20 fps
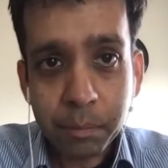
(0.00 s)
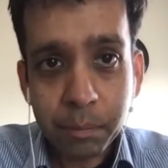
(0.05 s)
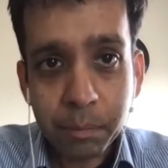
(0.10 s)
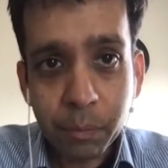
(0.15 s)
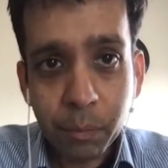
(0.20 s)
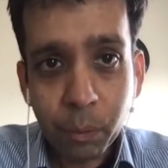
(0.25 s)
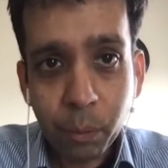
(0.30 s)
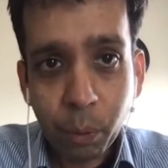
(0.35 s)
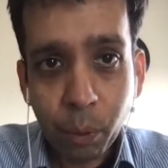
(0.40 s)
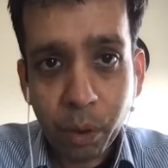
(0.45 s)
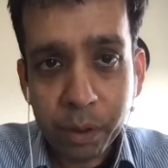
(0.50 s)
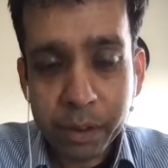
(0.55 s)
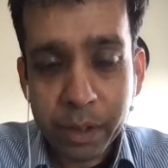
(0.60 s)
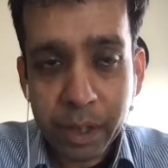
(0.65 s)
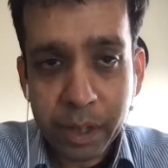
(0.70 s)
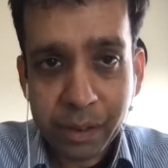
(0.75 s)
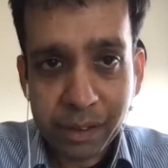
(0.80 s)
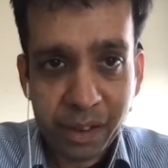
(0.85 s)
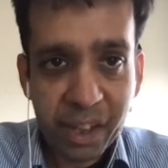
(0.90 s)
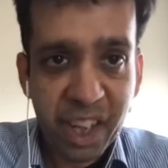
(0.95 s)
what they
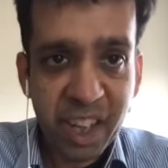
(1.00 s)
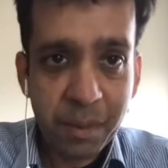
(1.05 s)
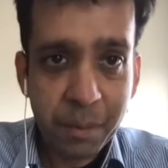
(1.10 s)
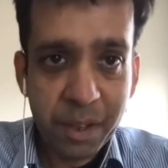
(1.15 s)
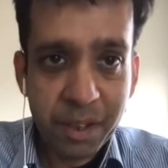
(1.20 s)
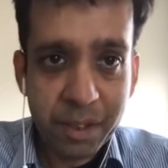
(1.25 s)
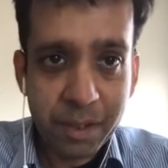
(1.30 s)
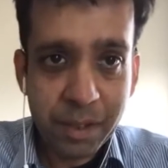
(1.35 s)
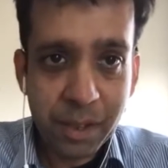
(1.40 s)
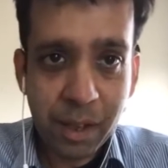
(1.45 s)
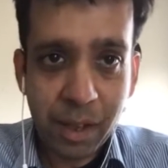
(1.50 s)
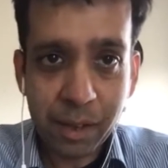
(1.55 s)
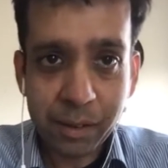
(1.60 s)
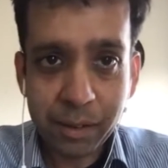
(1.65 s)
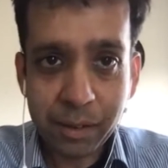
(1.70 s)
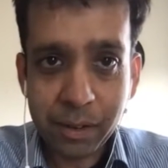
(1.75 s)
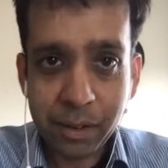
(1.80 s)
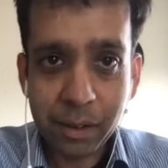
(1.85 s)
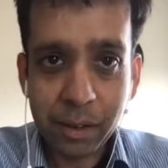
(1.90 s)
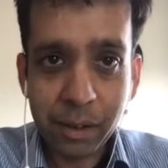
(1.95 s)
claim is that
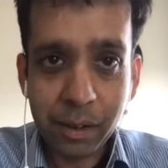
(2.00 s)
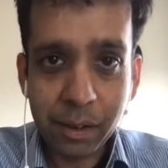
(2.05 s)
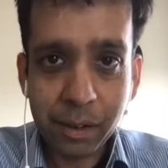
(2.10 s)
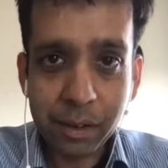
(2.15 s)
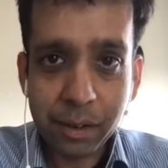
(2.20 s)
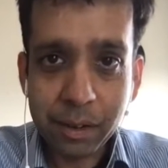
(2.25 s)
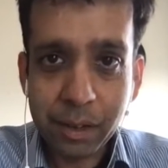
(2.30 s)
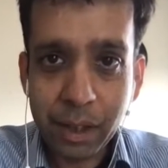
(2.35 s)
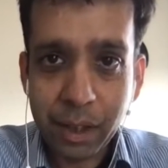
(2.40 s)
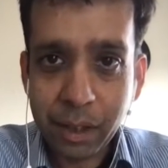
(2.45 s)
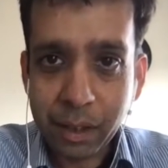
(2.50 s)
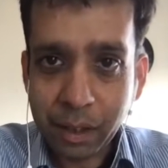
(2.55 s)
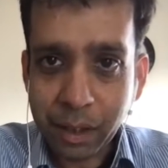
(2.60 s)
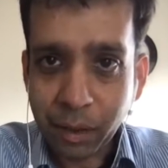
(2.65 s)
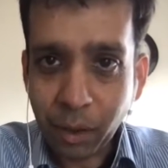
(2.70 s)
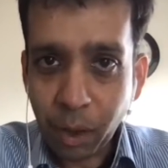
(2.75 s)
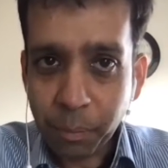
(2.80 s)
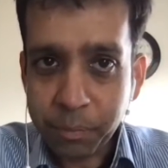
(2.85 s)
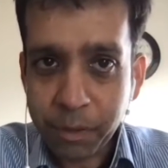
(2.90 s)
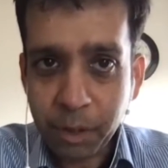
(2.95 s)
they can
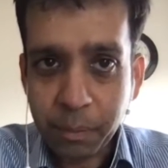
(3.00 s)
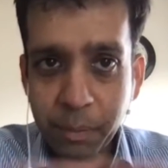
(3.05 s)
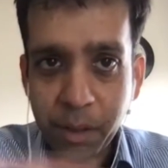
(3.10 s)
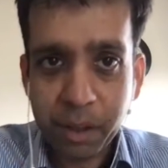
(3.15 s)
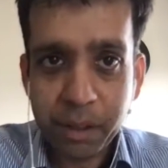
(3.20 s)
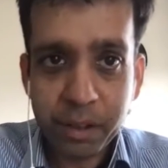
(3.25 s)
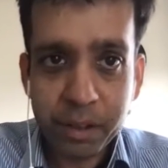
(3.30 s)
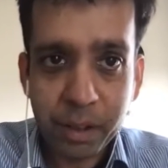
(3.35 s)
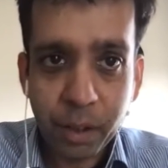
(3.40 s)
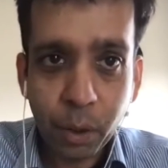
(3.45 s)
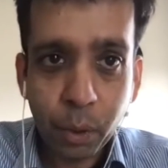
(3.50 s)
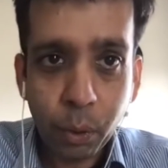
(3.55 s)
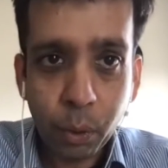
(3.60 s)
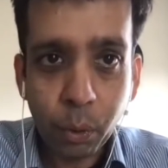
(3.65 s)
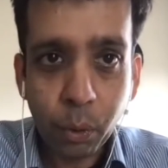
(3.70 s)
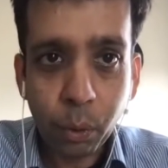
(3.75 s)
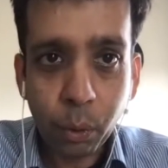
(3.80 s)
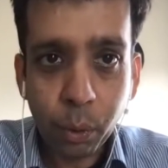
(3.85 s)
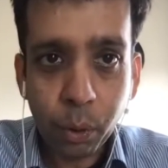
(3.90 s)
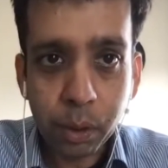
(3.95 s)
optimize the
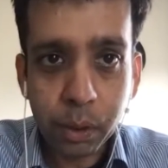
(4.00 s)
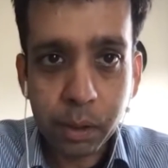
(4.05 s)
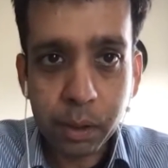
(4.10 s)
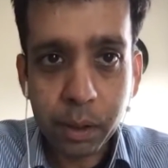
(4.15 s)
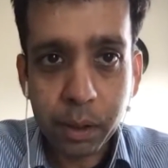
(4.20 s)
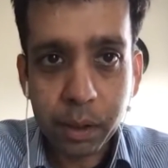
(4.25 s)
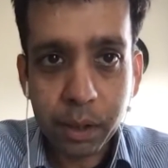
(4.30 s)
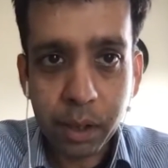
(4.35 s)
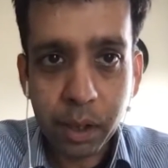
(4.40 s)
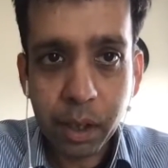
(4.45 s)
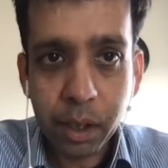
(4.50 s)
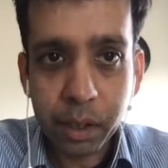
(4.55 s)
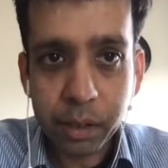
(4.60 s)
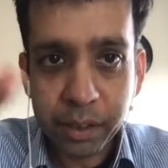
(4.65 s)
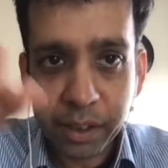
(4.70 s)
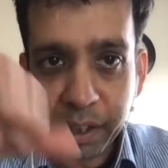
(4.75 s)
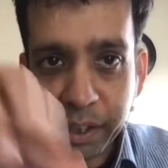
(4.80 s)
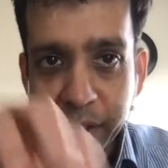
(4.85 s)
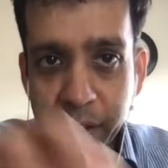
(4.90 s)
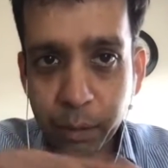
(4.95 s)
whole
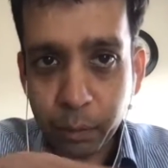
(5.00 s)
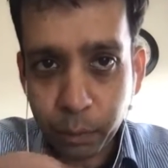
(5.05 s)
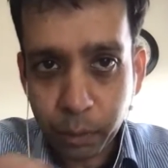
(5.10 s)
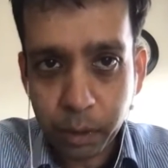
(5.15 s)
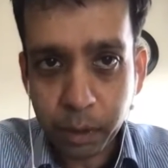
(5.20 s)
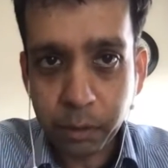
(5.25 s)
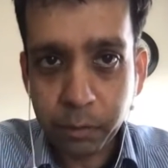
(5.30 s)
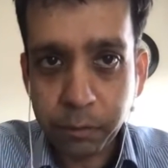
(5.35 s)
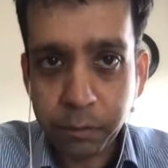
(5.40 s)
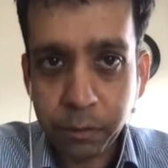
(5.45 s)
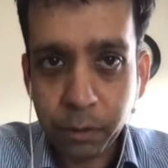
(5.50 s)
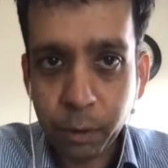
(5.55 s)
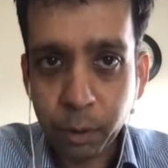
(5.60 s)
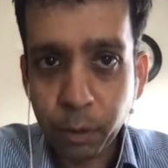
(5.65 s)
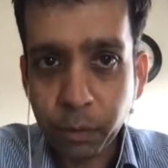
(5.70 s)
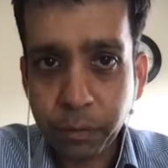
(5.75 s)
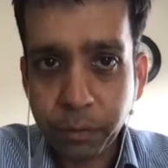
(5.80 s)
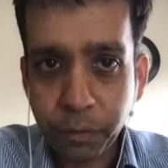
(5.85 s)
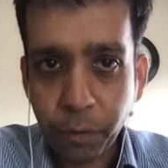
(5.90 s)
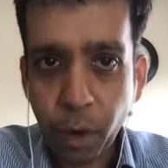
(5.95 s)
data
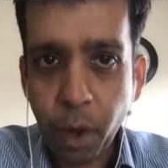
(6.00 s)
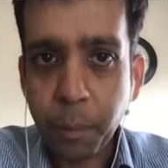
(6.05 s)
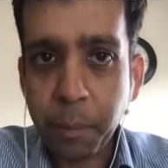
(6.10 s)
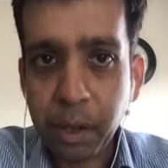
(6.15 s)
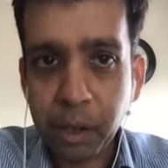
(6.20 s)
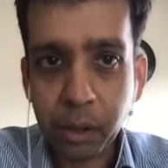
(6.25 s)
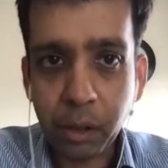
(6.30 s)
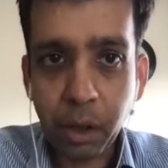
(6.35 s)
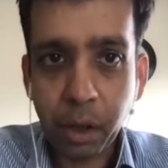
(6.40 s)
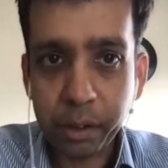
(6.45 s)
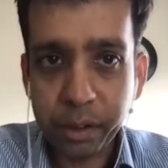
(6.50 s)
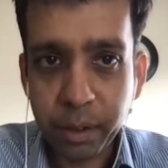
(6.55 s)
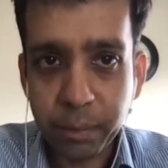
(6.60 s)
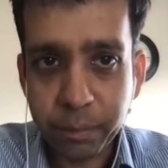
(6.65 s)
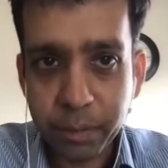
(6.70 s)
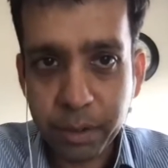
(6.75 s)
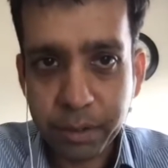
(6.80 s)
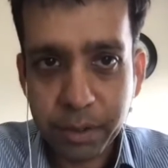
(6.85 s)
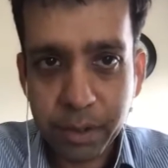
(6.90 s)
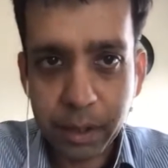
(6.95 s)
workflow from algorithm
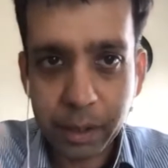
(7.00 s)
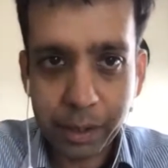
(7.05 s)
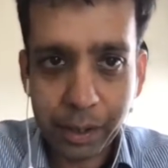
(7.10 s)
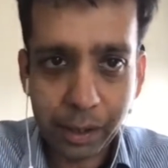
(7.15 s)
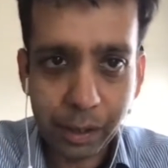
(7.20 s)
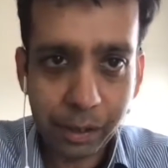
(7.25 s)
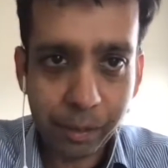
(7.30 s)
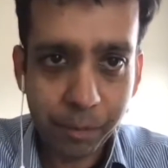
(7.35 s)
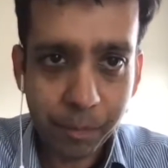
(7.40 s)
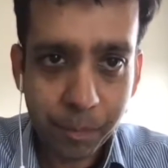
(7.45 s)
to silicon.